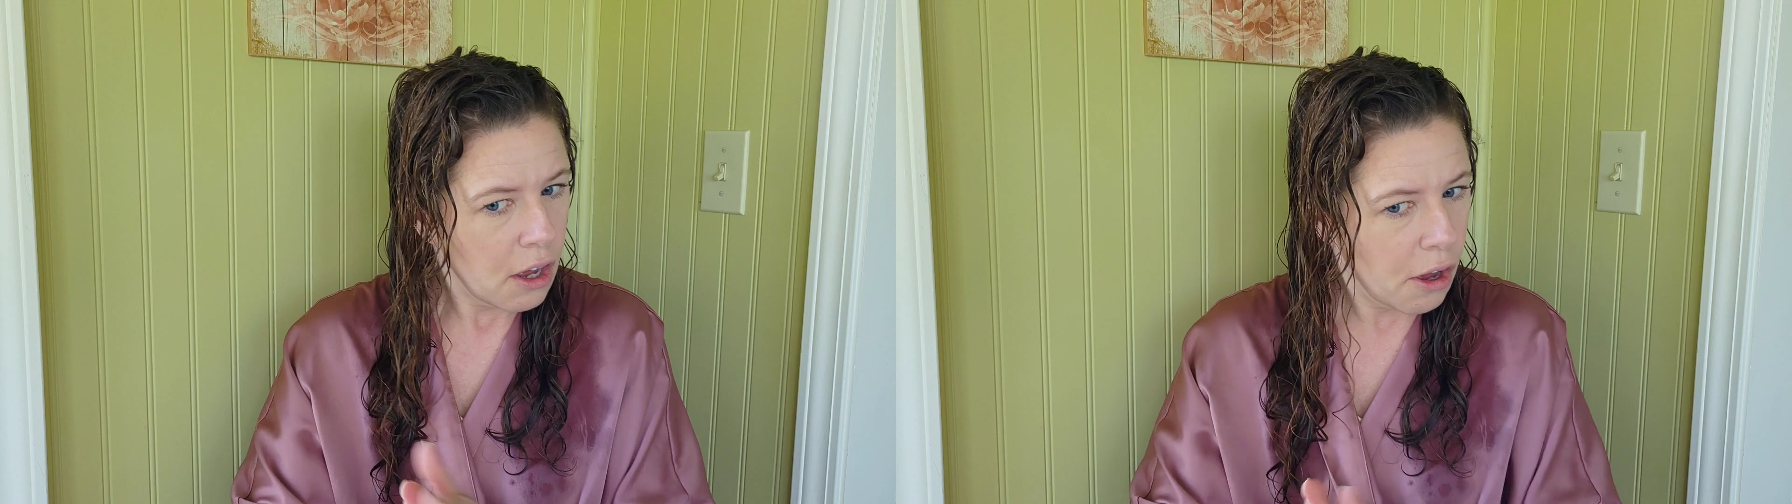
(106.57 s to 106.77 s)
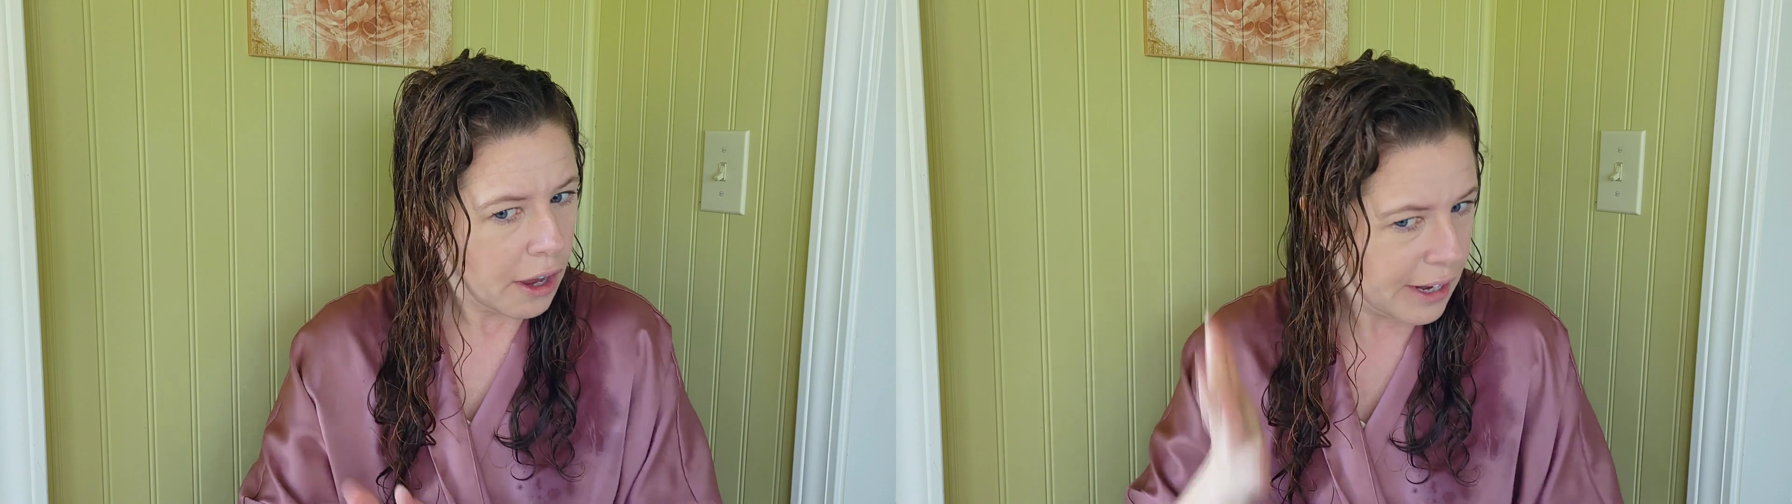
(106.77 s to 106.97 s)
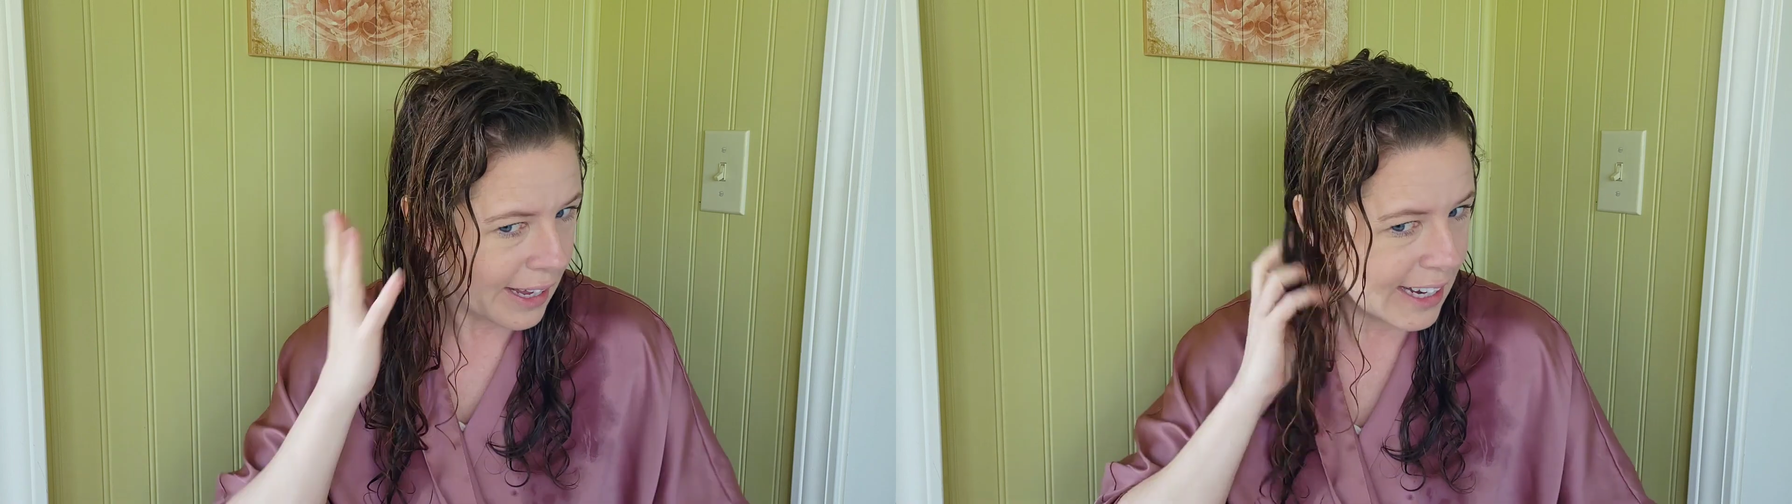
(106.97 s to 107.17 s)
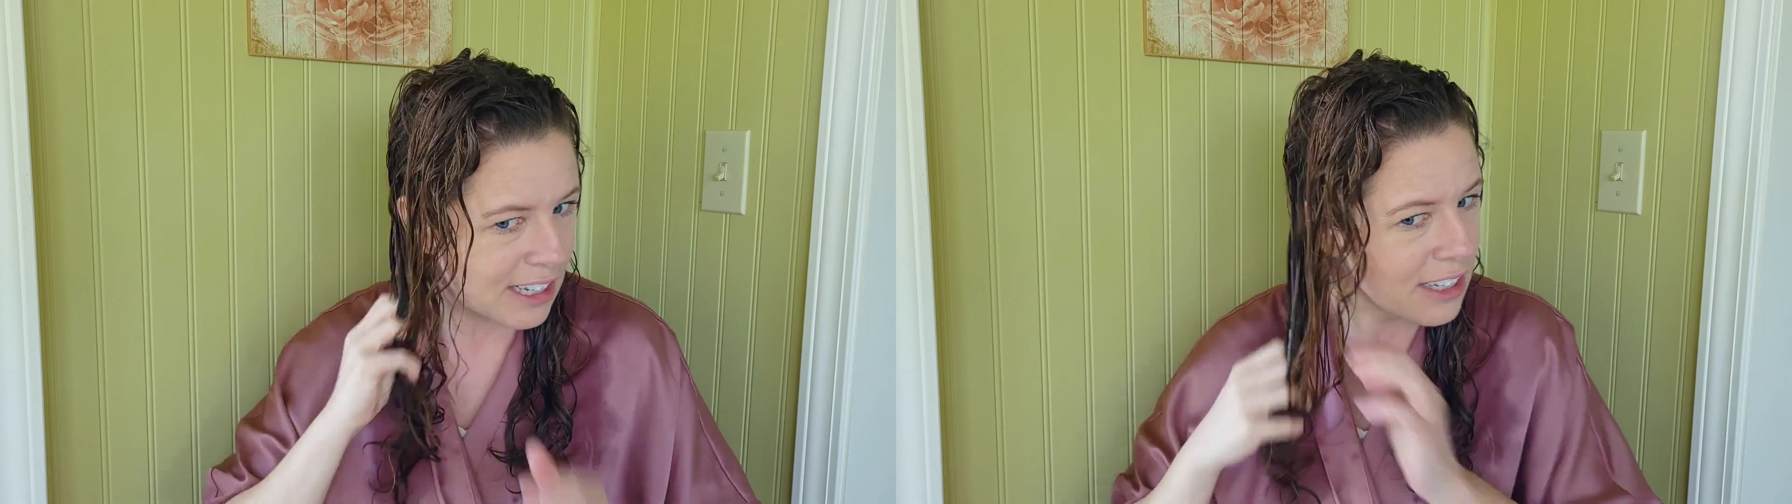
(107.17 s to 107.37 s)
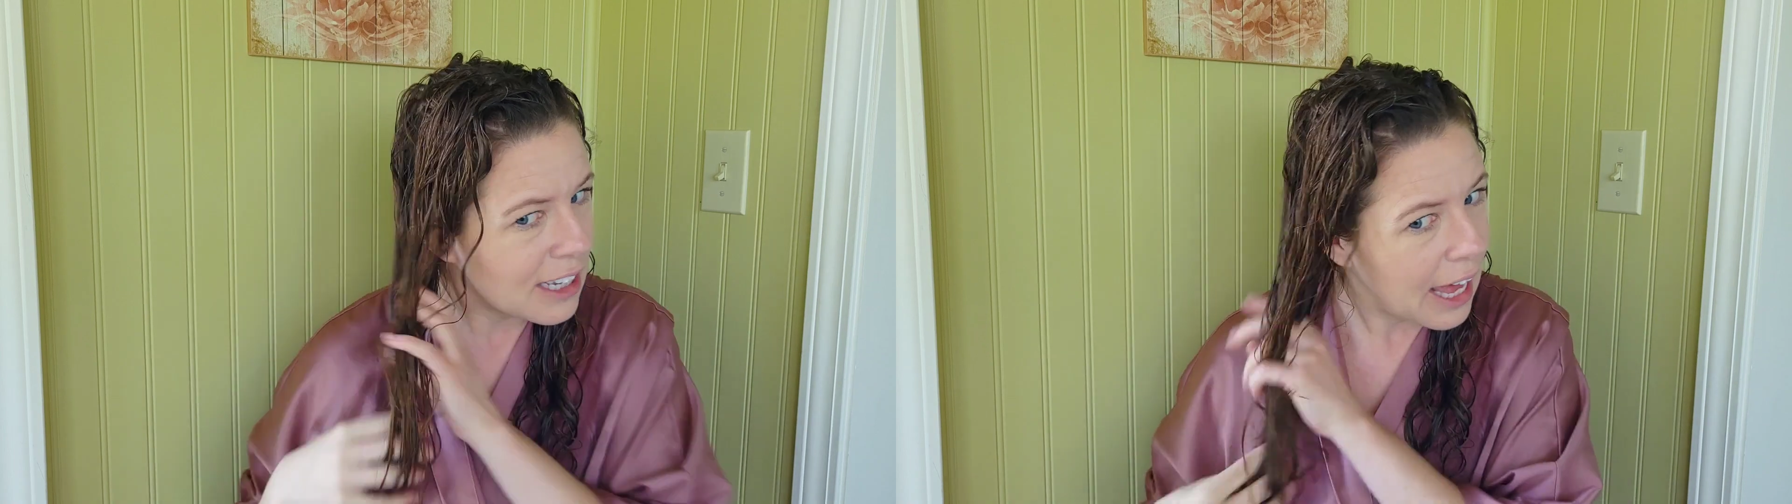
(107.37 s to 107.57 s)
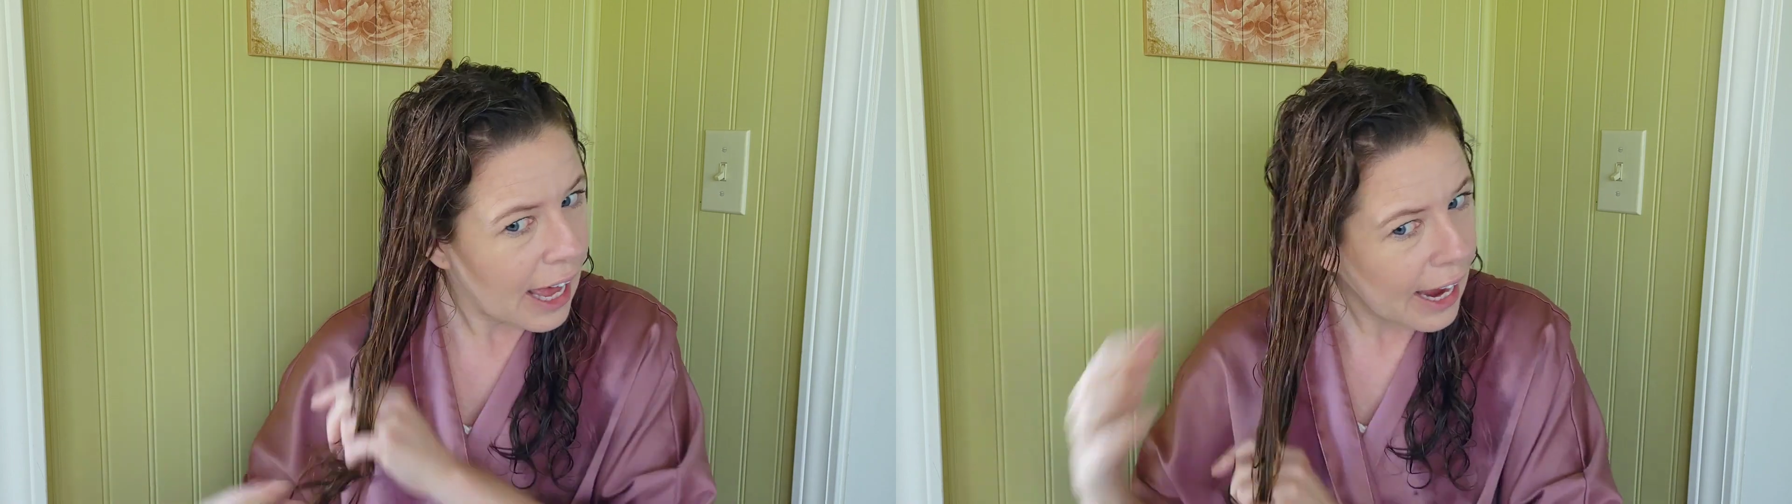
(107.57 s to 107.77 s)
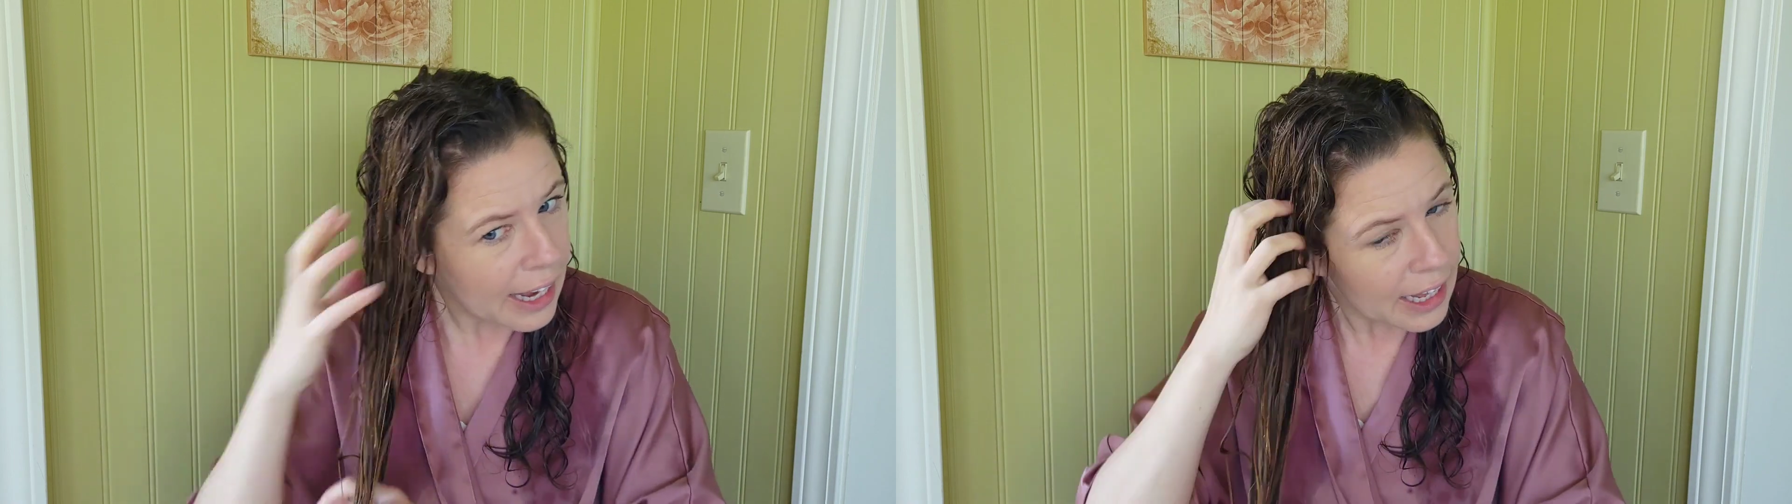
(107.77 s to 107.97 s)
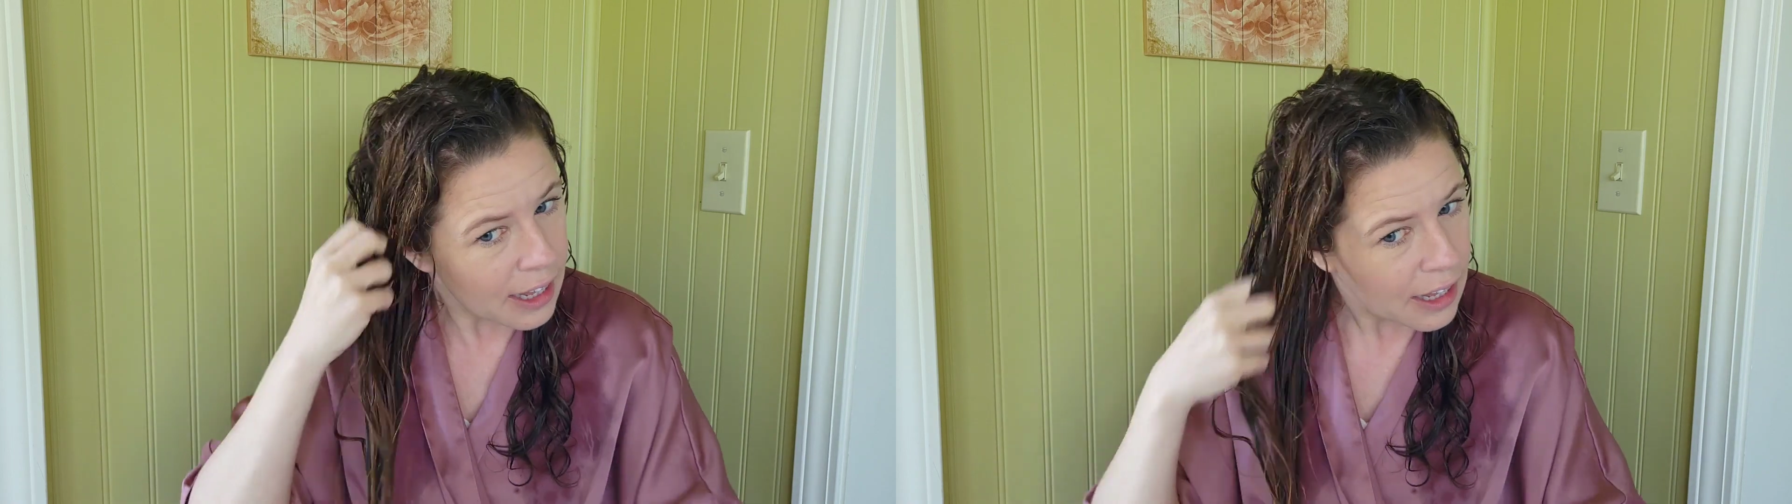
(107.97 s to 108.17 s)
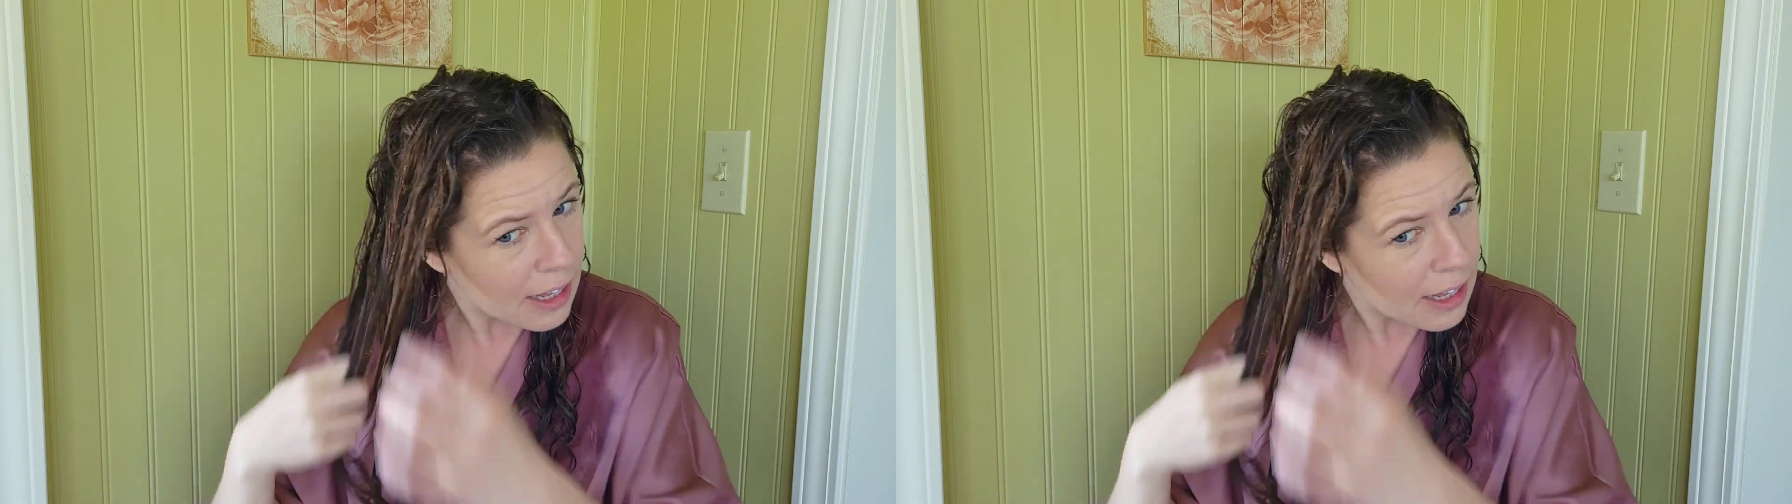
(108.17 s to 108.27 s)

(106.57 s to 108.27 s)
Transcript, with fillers: on each side.